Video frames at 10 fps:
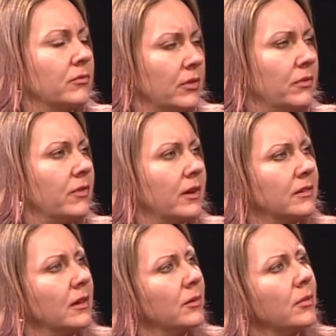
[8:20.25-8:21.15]

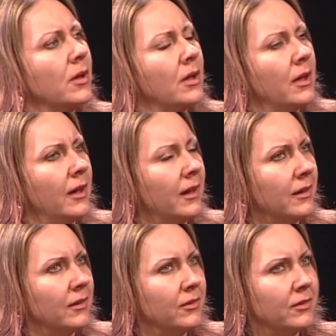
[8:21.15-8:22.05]
reflecting.
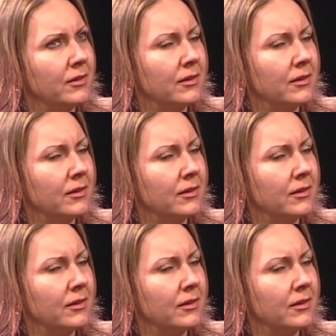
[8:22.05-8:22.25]
And